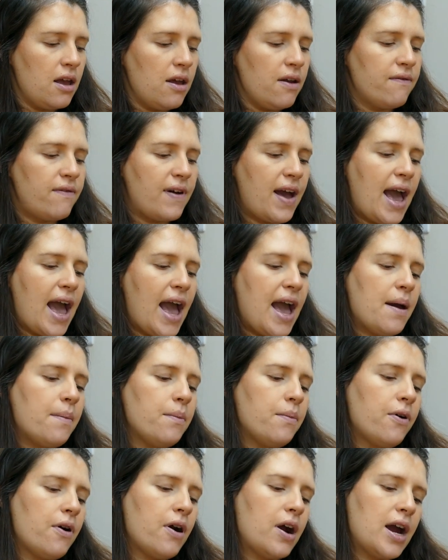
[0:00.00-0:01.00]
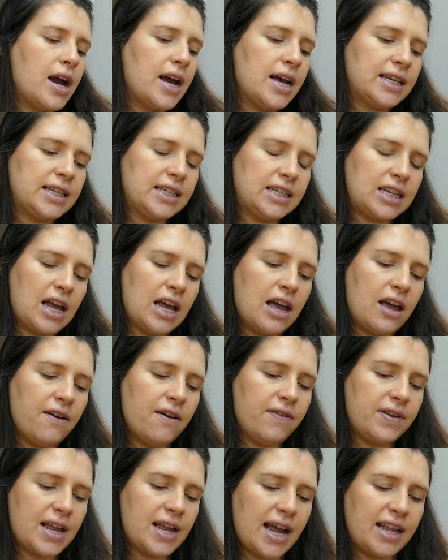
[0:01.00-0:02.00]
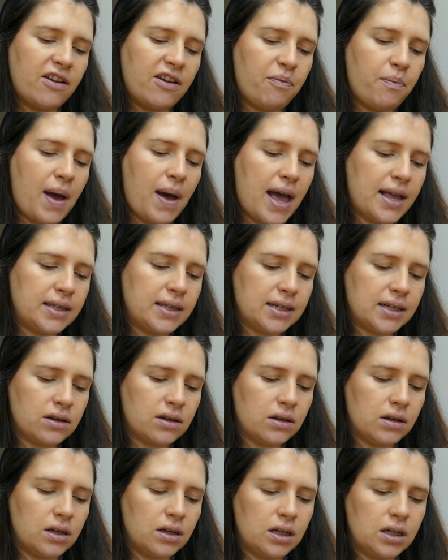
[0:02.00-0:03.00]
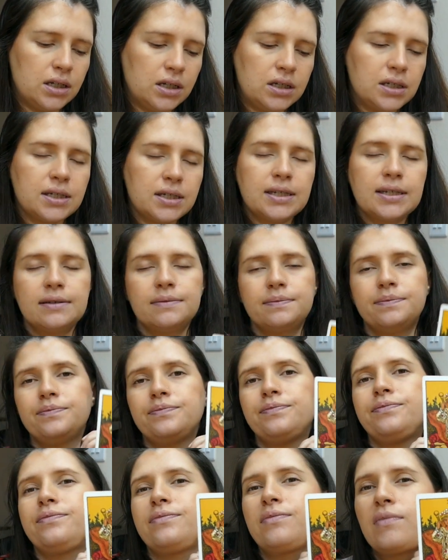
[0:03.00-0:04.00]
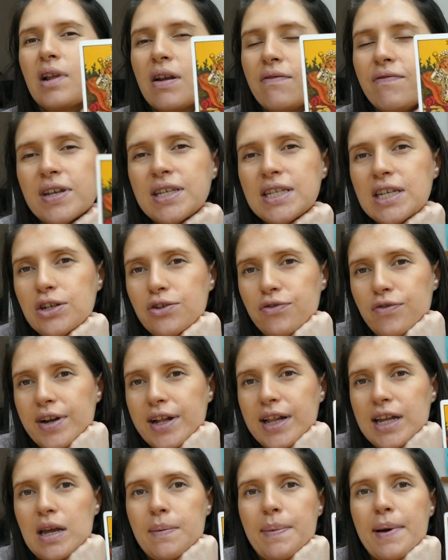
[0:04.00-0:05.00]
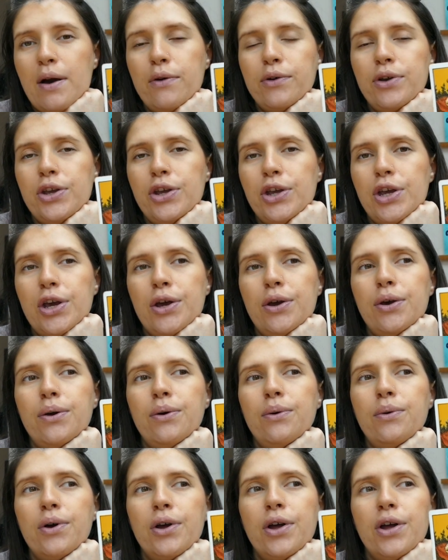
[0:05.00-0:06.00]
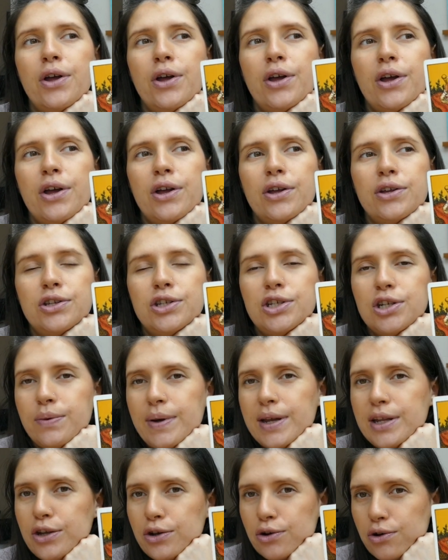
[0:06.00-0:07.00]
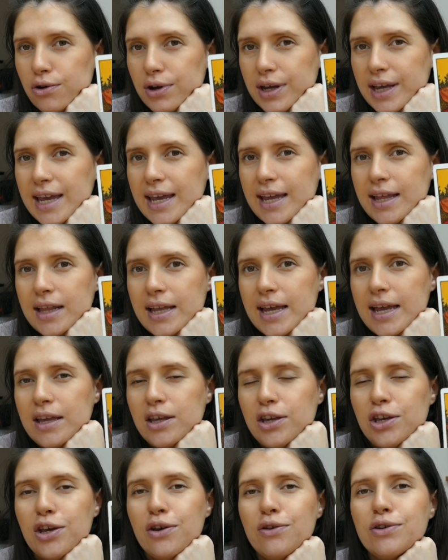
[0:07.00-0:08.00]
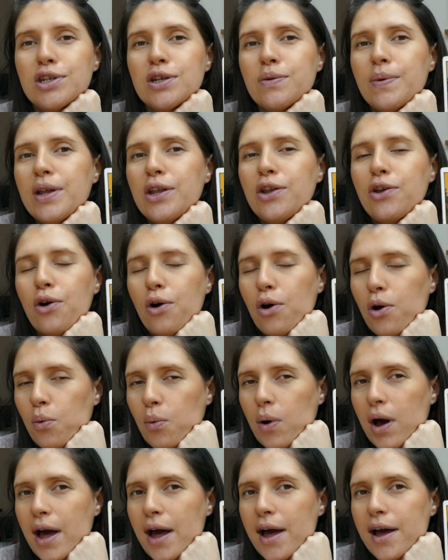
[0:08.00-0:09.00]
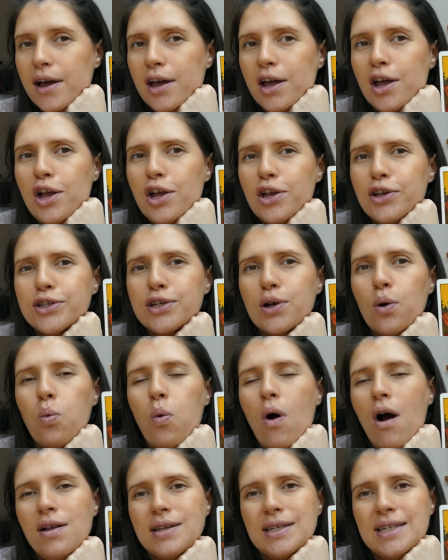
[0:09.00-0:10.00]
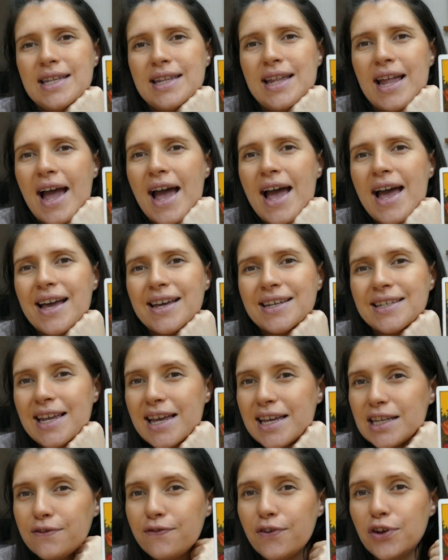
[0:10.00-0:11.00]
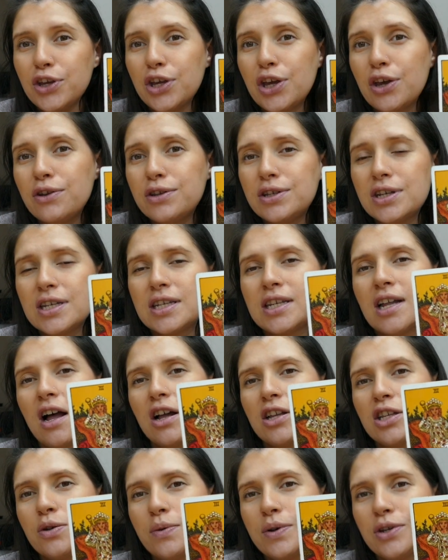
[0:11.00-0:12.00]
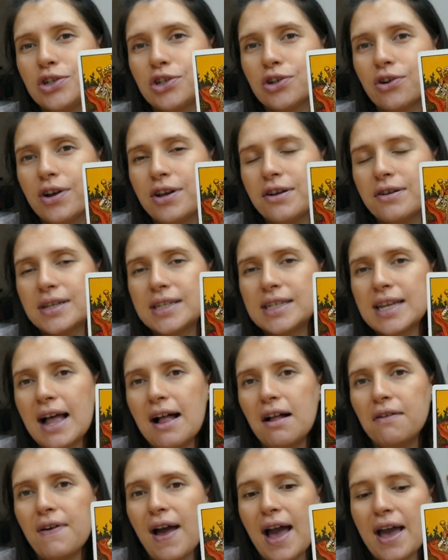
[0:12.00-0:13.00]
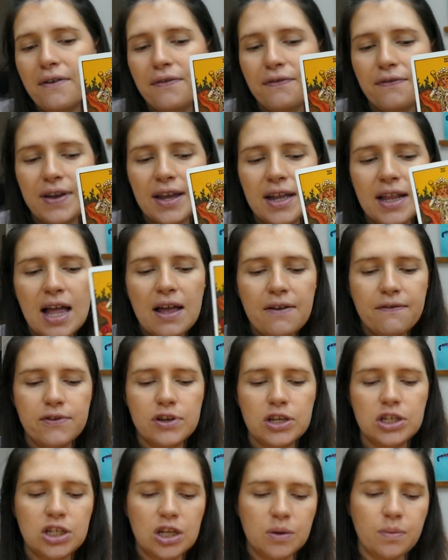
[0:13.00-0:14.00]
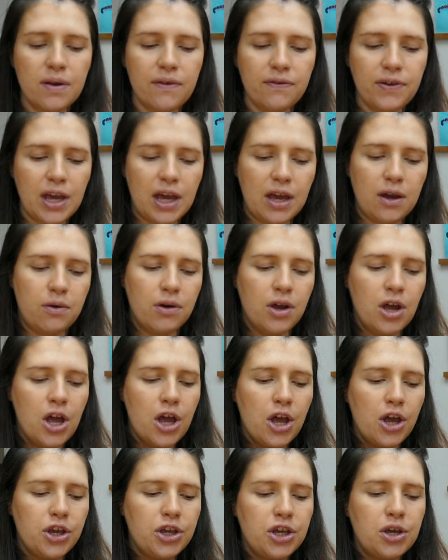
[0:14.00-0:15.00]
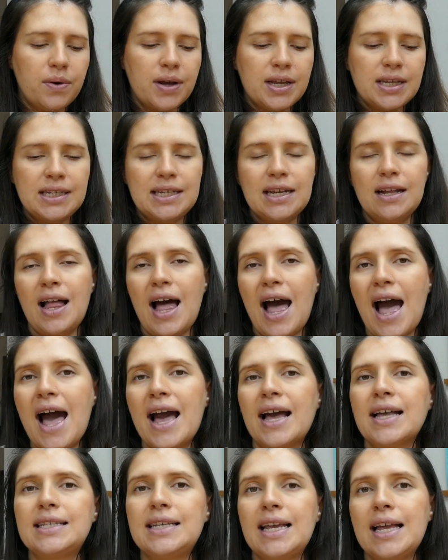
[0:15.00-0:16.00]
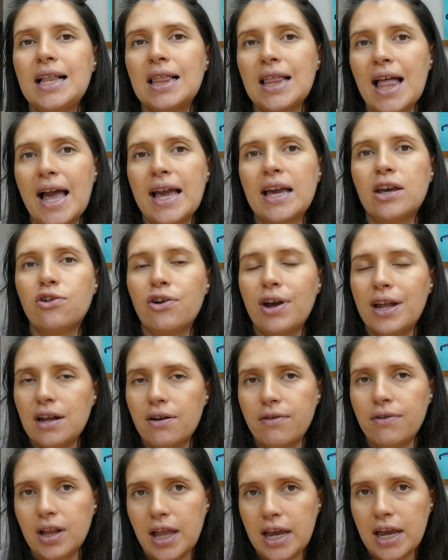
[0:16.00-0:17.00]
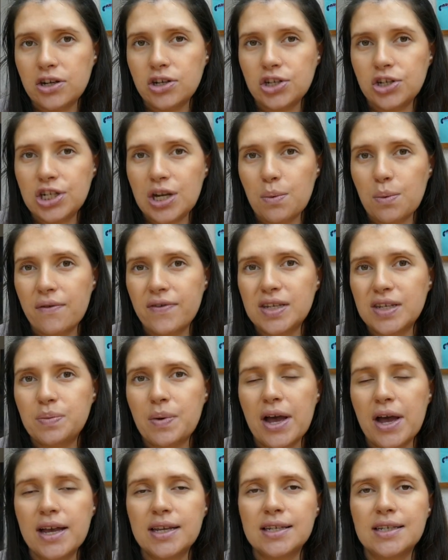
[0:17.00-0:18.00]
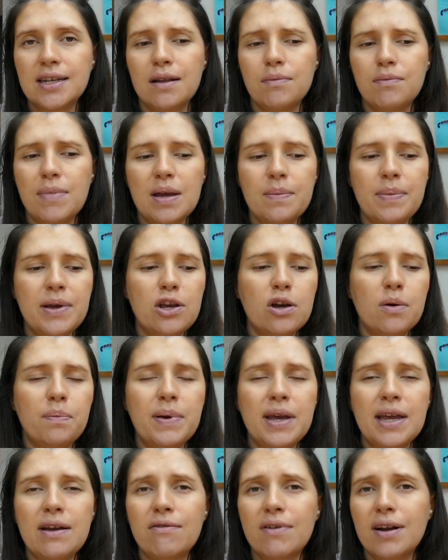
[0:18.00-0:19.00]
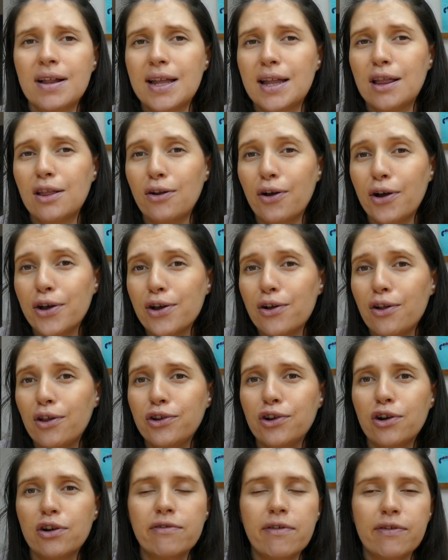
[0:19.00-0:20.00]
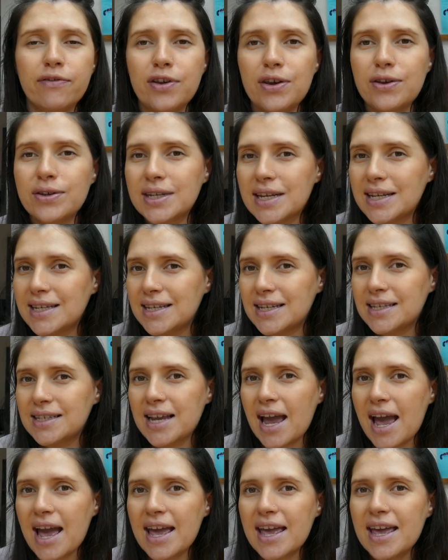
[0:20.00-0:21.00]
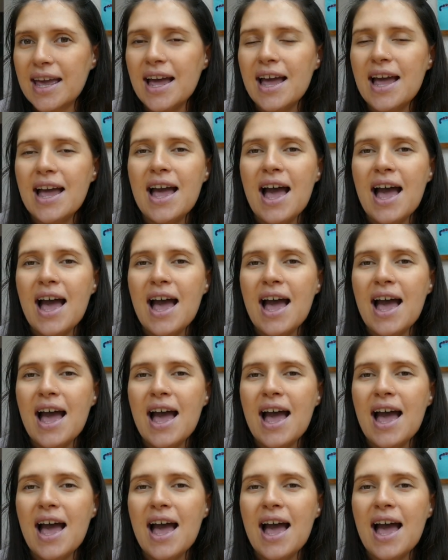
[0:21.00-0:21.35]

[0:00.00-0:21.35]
The Empress, the Nine of Pentacles. This is really about you doing your healing, you doing your work. So what's next is for you to start to enjoy yourself. I feel like for some of you, you are still acting like you're in a relationship with this person. Maybe you're being really loyal, you're refusing to date.